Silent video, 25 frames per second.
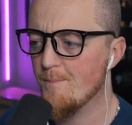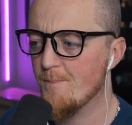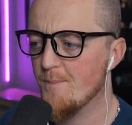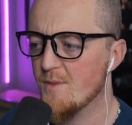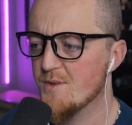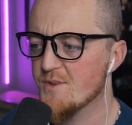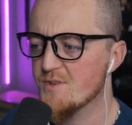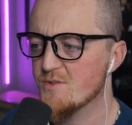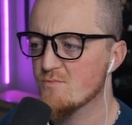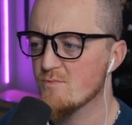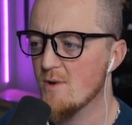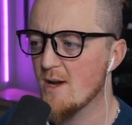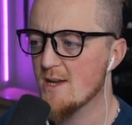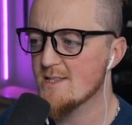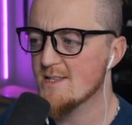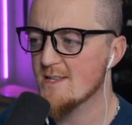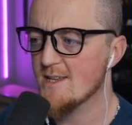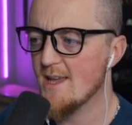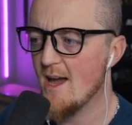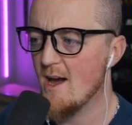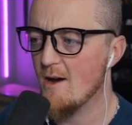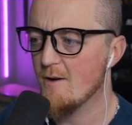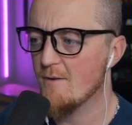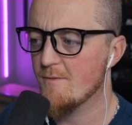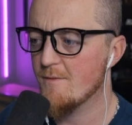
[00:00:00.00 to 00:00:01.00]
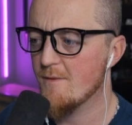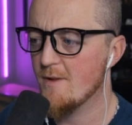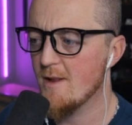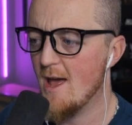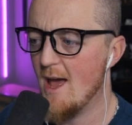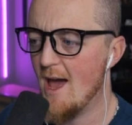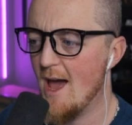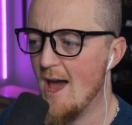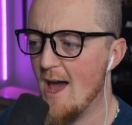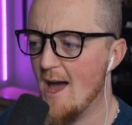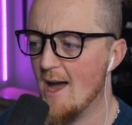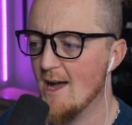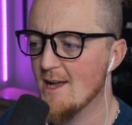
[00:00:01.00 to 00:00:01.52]
This wrestling outfit
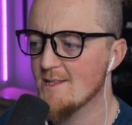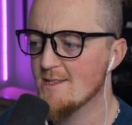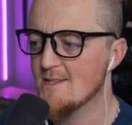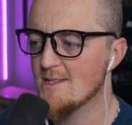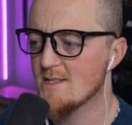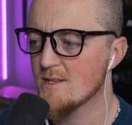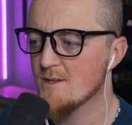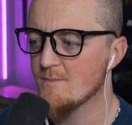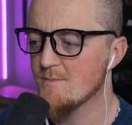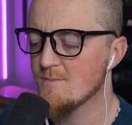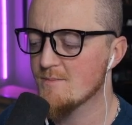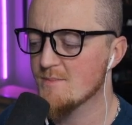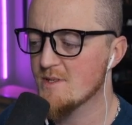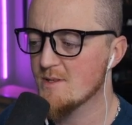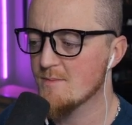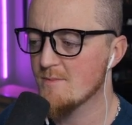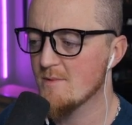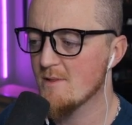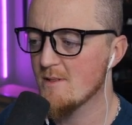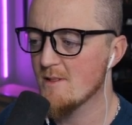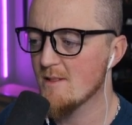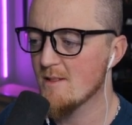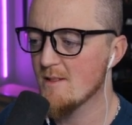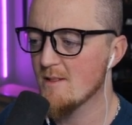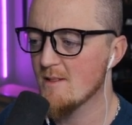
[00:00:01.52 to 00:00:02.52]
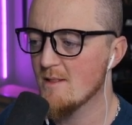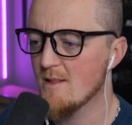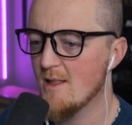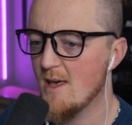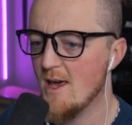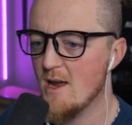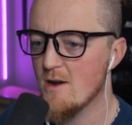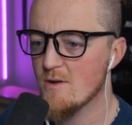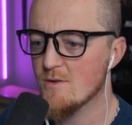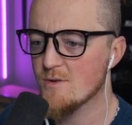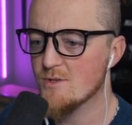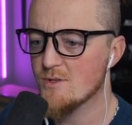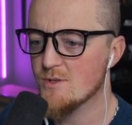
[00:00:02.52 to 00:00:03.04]
adds some
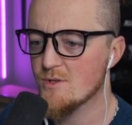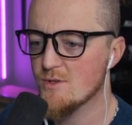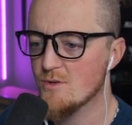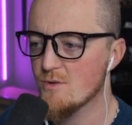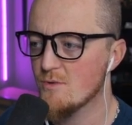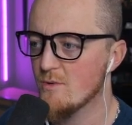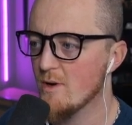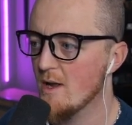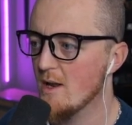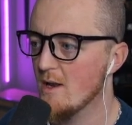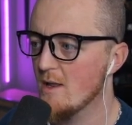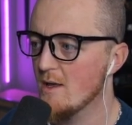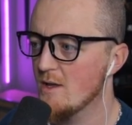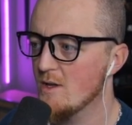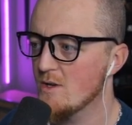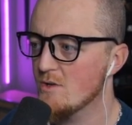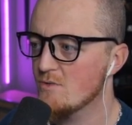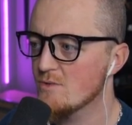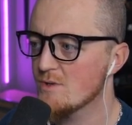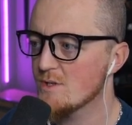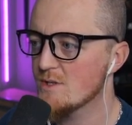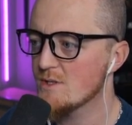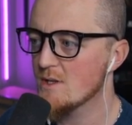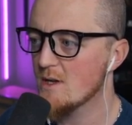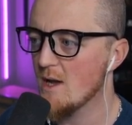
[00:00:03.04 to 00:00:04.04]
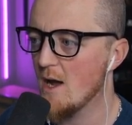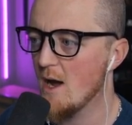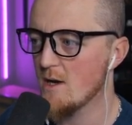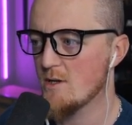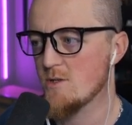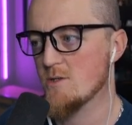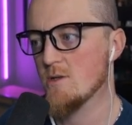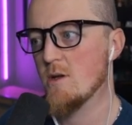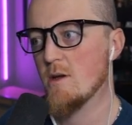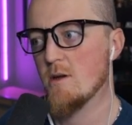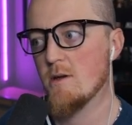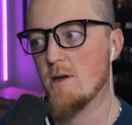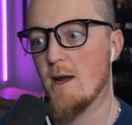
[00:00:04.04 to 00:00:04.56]
layers to it. Interesting.
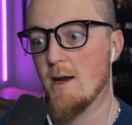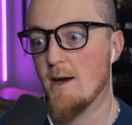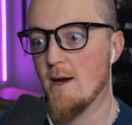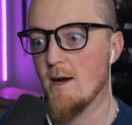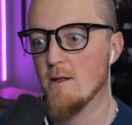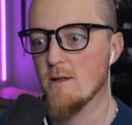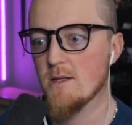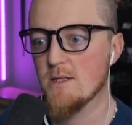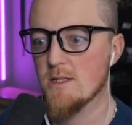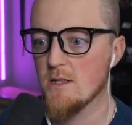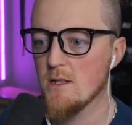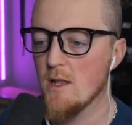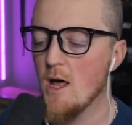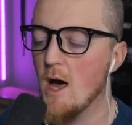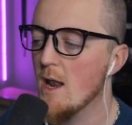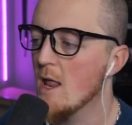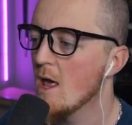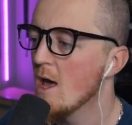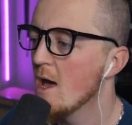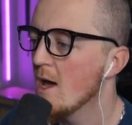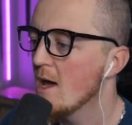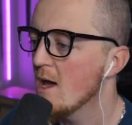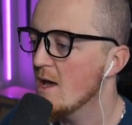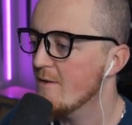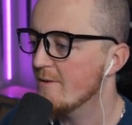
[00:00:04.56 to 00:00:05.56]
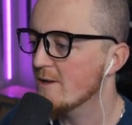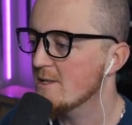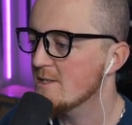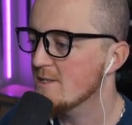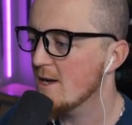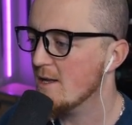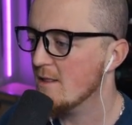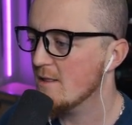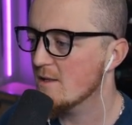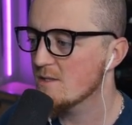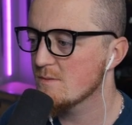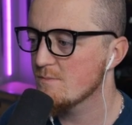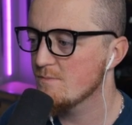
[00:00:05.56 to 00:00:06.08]
Actually, I kind of like it a lot. If I
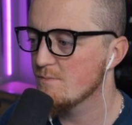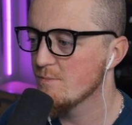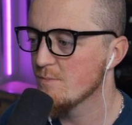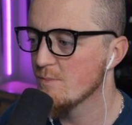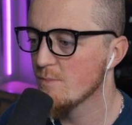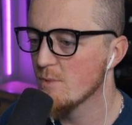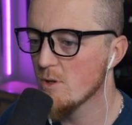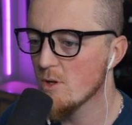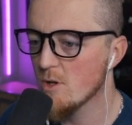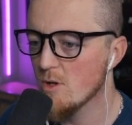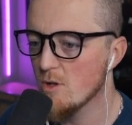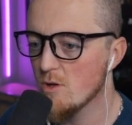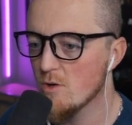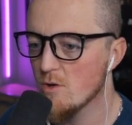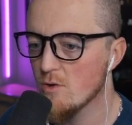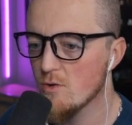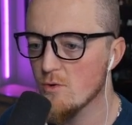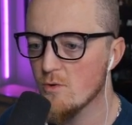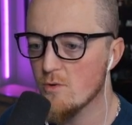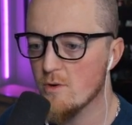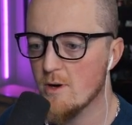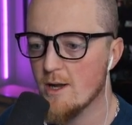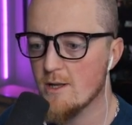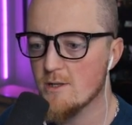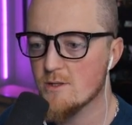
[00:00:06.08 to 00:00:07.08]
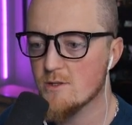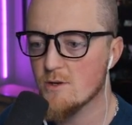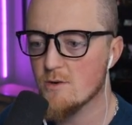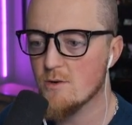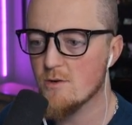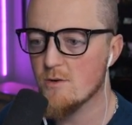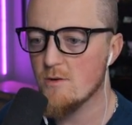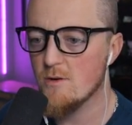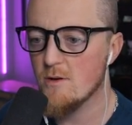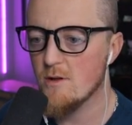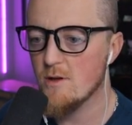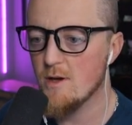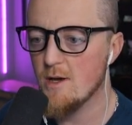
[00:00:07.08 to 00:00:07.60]
take this blue and I
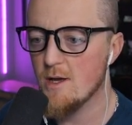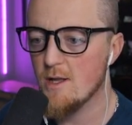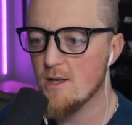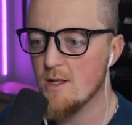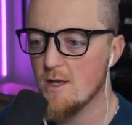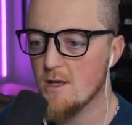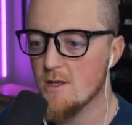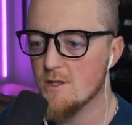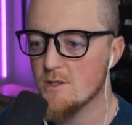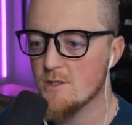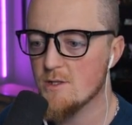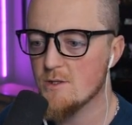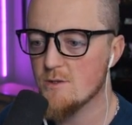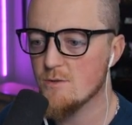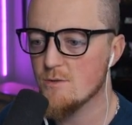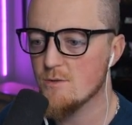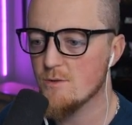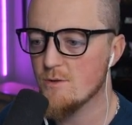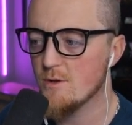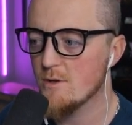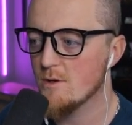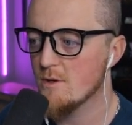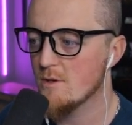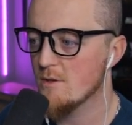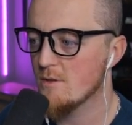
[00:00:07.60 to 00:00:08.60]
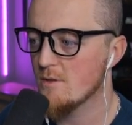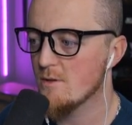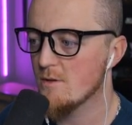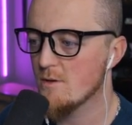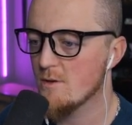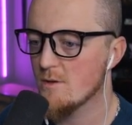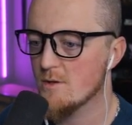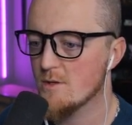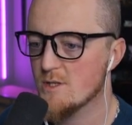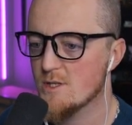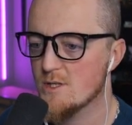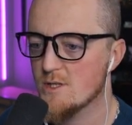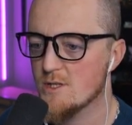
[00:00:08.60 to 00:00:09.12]
turn it into
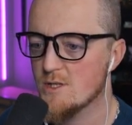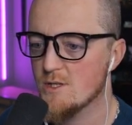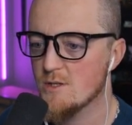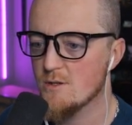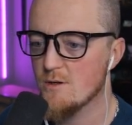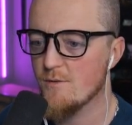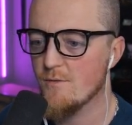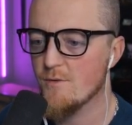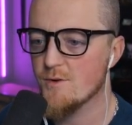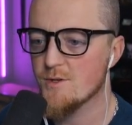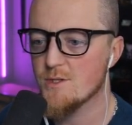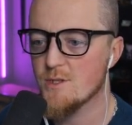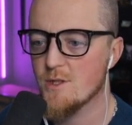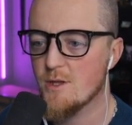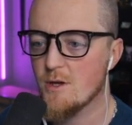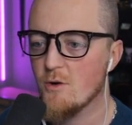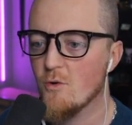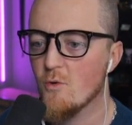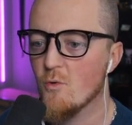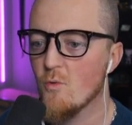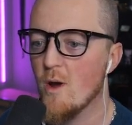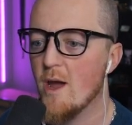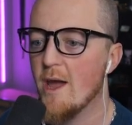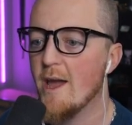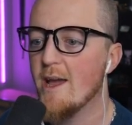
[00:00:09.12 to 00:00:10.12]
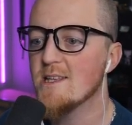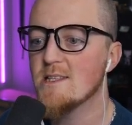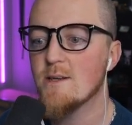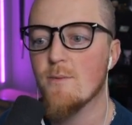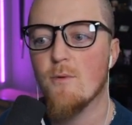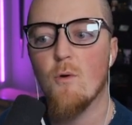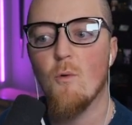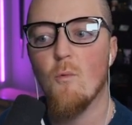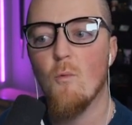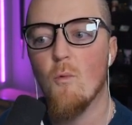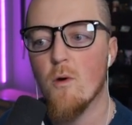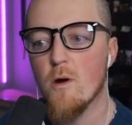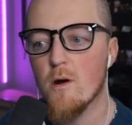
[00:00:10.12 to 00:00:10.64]
the silvers and the grays that
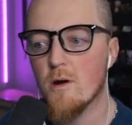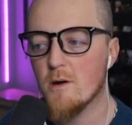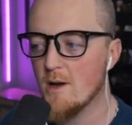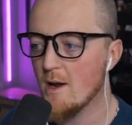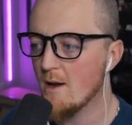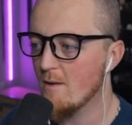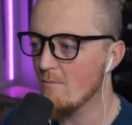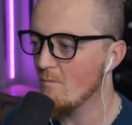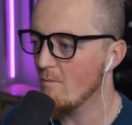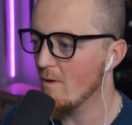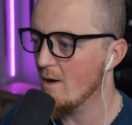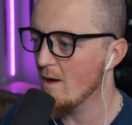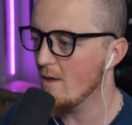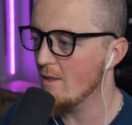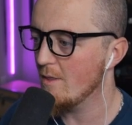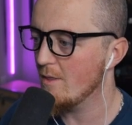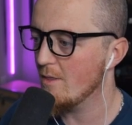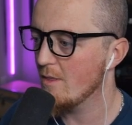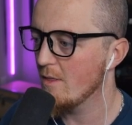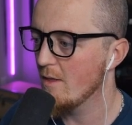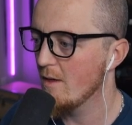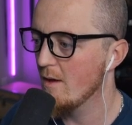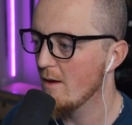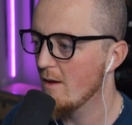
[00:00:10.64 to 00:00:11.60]
we're working with,